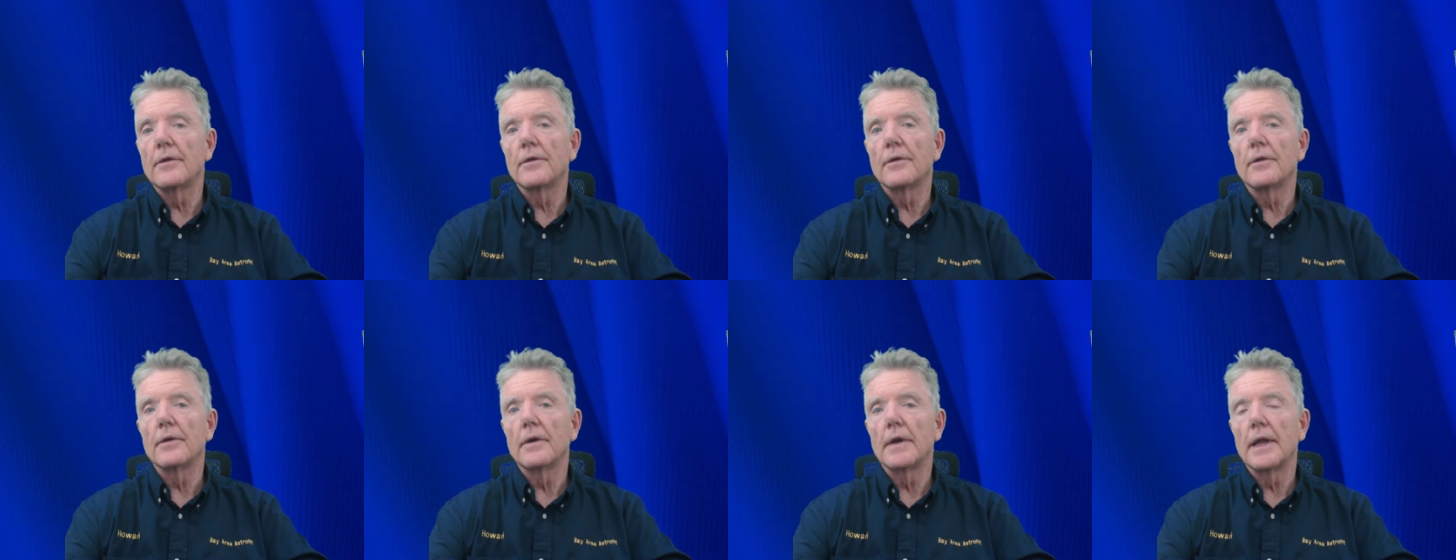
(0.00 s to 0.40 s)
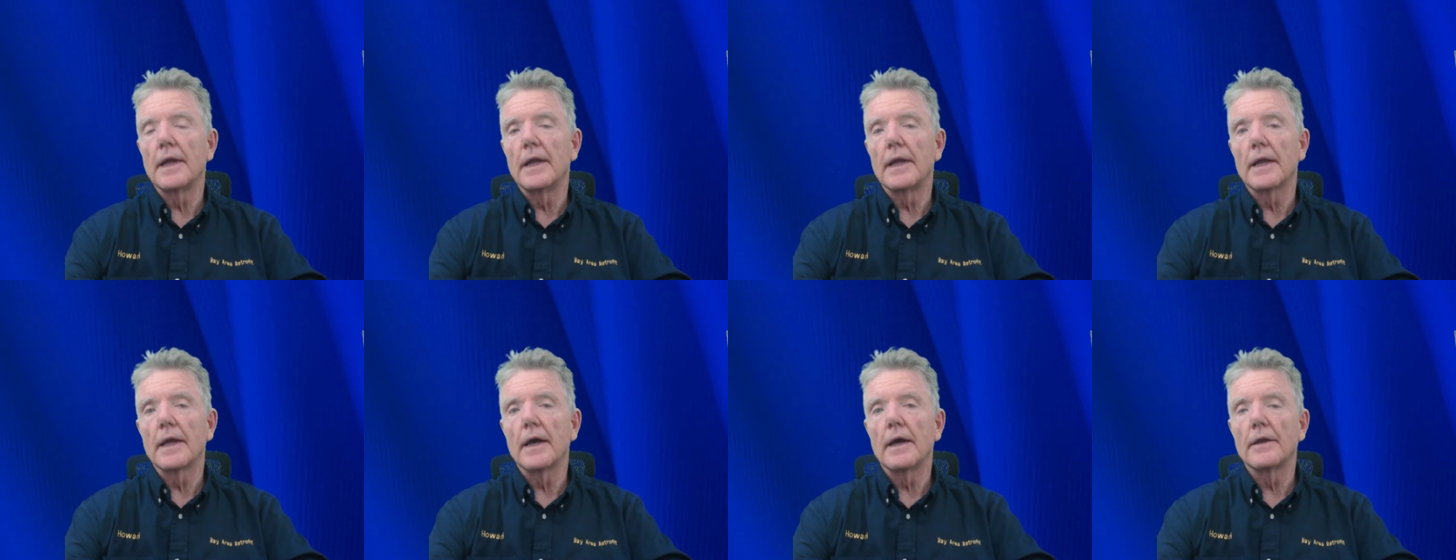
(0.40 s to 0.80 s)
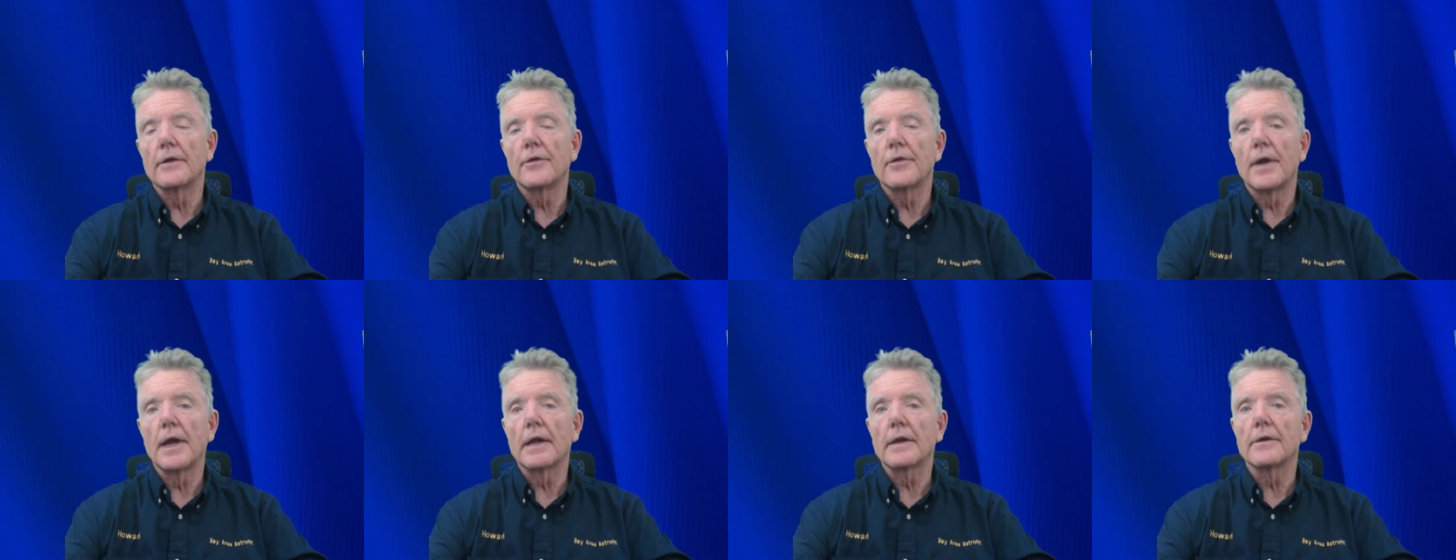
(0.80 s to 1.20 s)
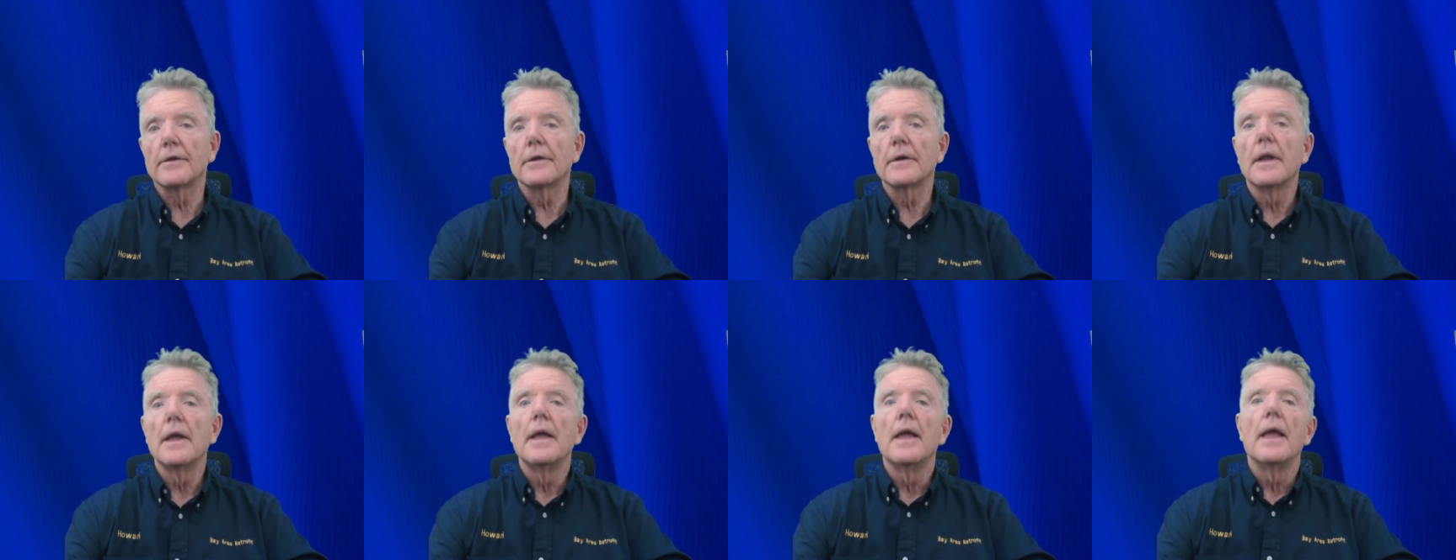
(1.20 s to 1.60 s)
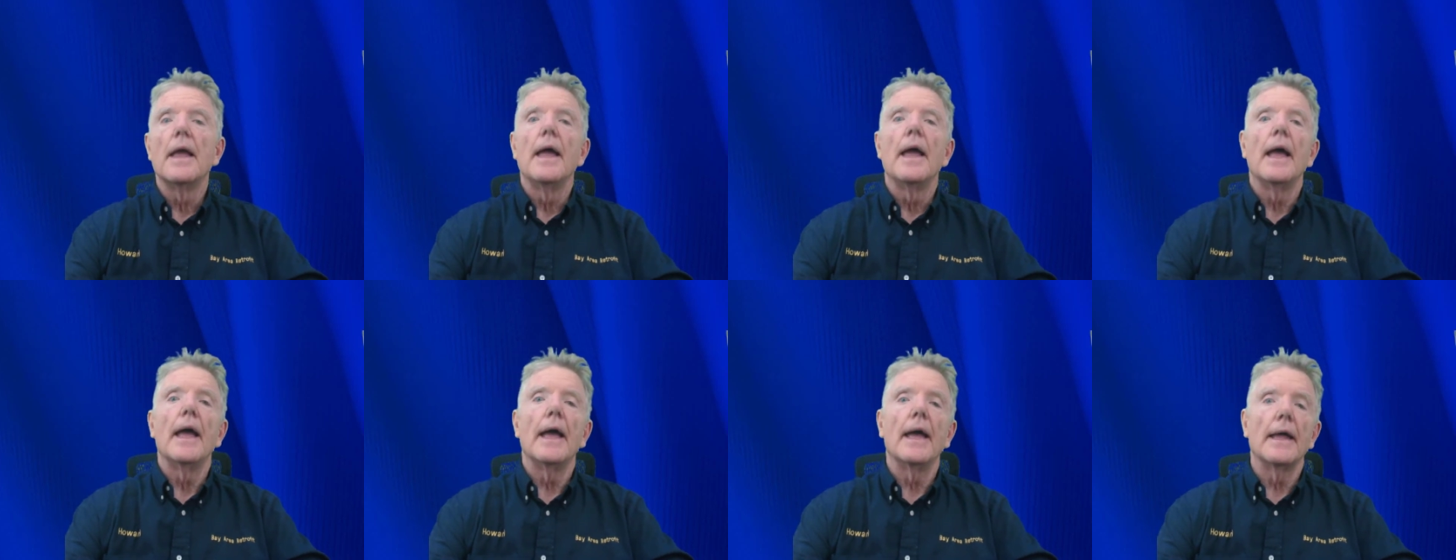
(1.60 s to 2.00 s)
or a contractor.
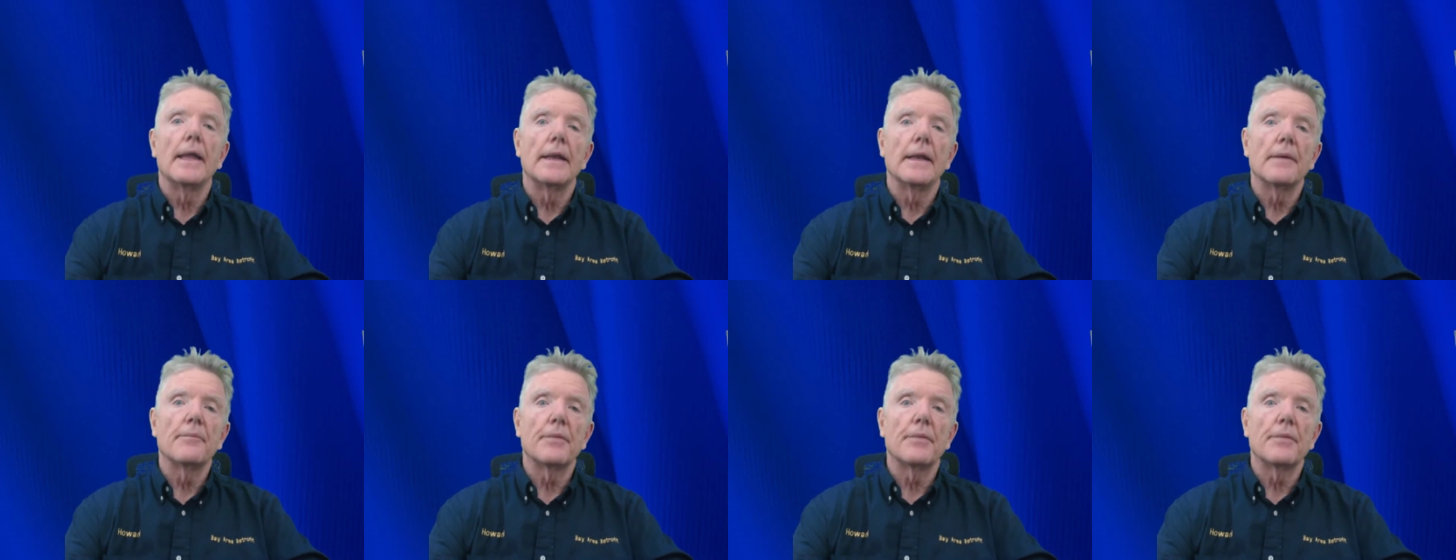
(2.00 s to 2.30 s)
And